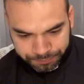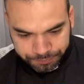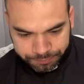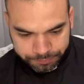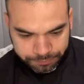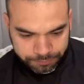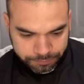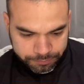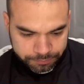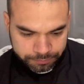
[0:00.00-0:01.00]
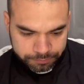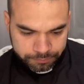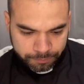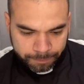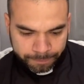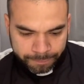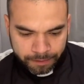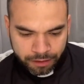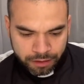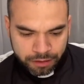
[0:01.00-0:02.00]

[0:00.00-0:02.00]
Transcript: (silence)